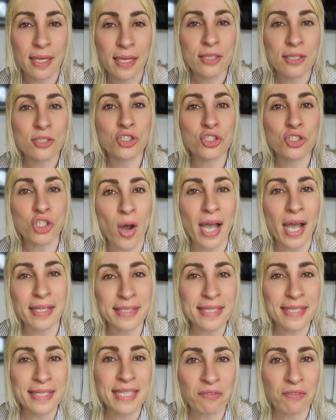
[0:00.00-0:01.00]
So I
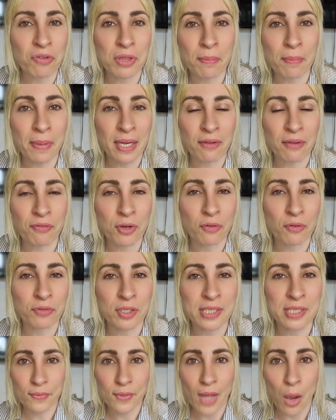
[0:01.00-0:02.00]
did give him the benefit of the
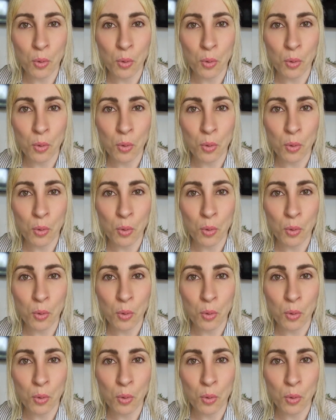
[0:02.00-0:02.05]
doubt.